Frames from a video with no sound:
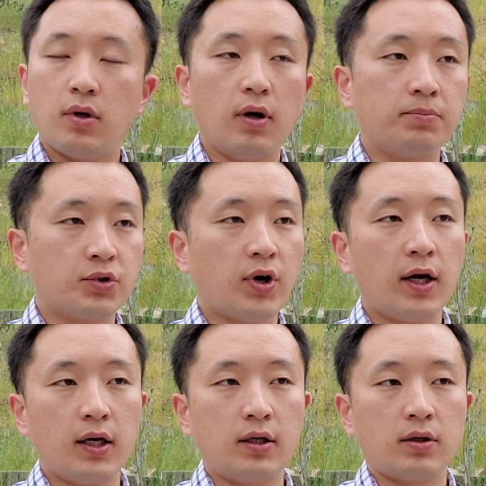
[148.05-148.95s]

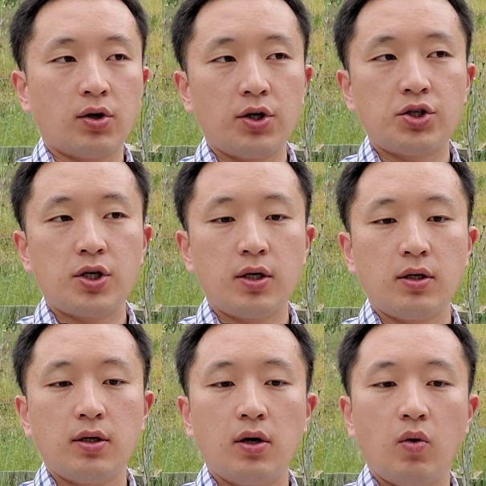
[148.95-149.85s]
upgraded kitchen
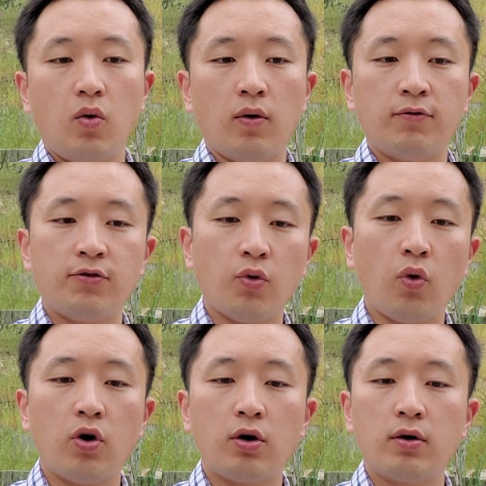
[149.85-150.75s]
or
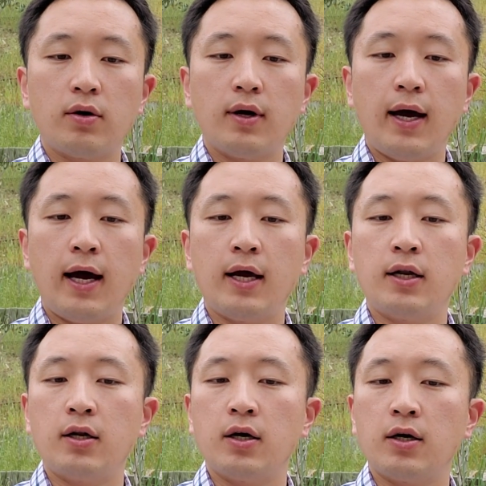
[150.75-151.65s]
floor
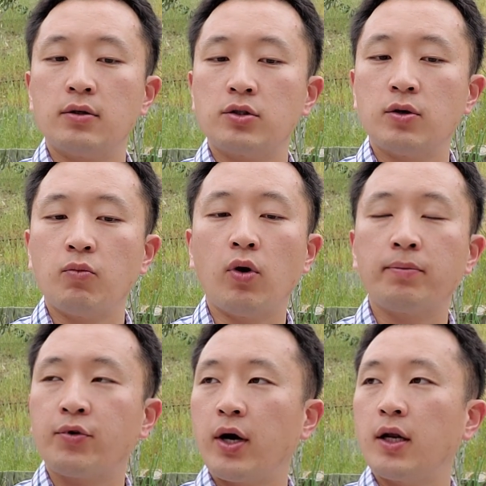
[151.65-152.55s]
and some
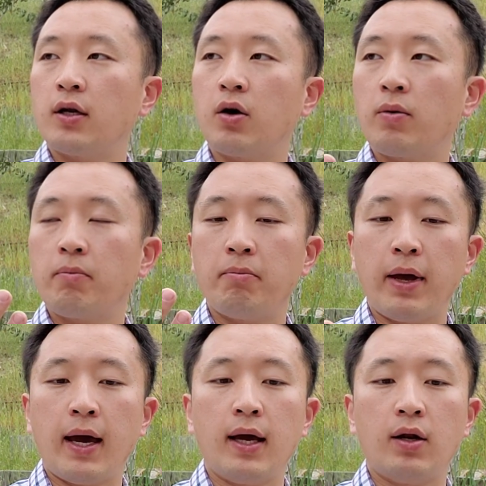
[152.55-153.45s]
upgraded
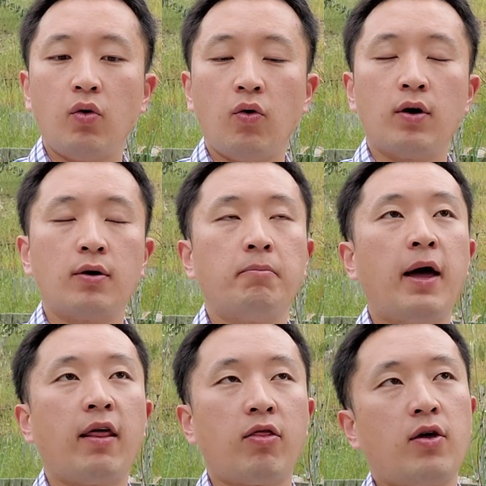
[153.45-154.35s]
bed or
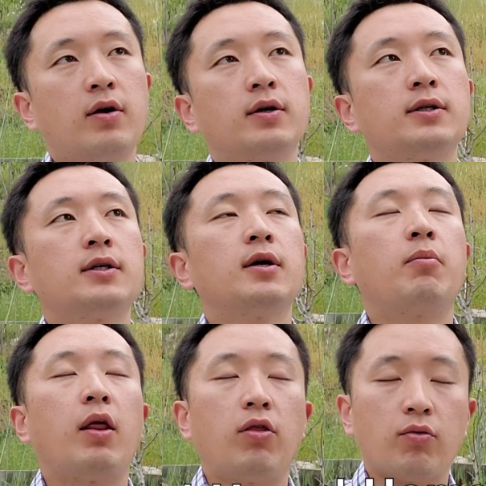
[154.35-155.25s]

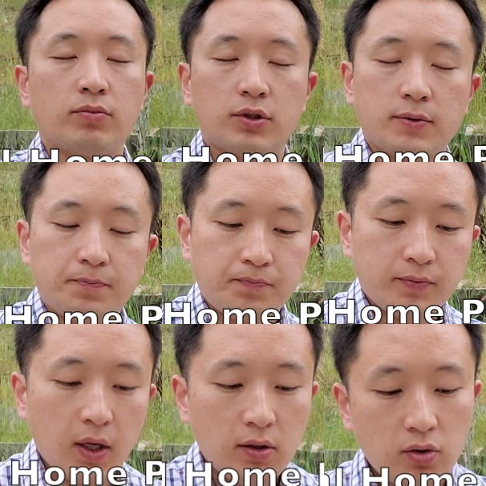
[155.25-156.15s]
bathrooms.
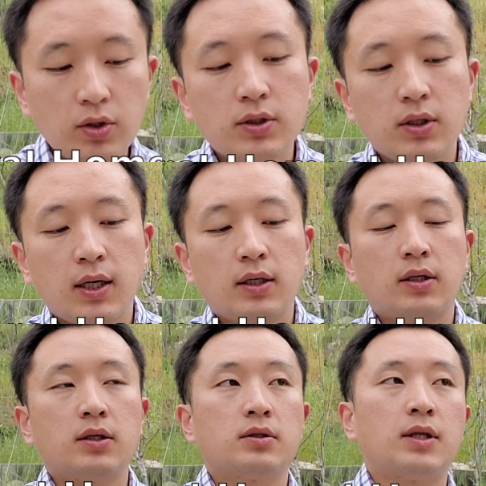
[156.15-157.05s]
So it's like
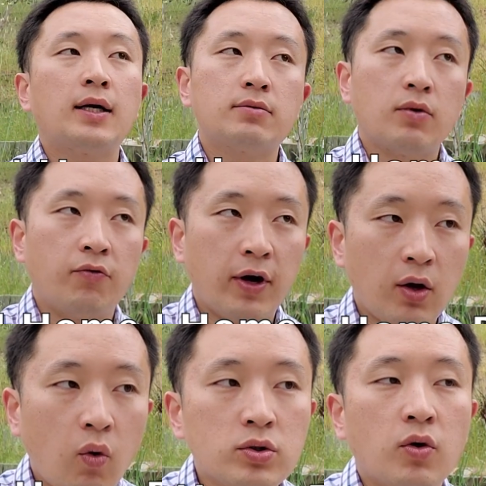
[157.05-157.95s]
not a very
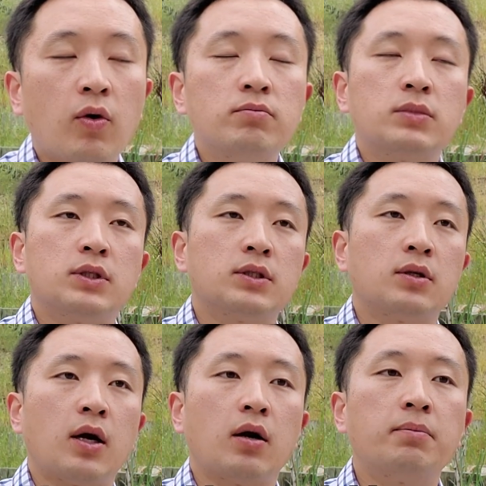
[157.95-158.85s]
old home, it's
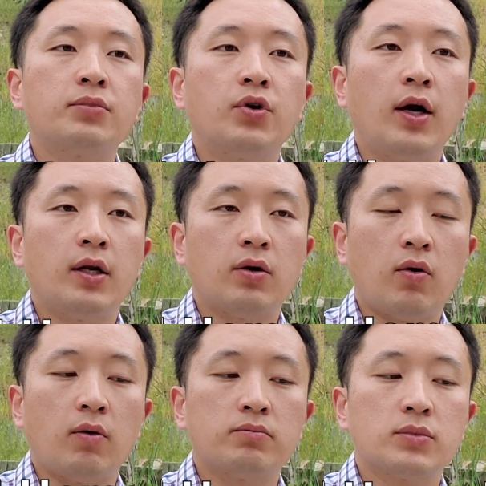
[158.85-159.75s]
like upgraded
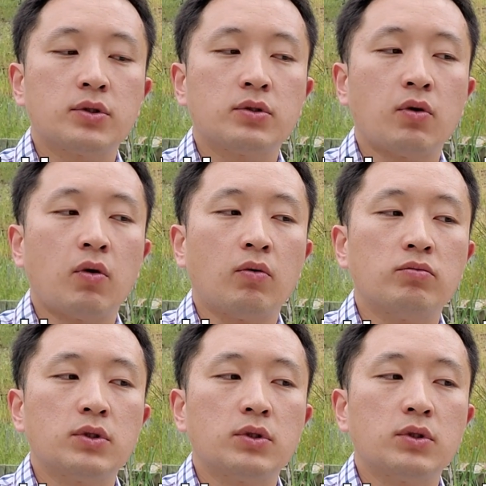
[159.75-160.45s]
home. So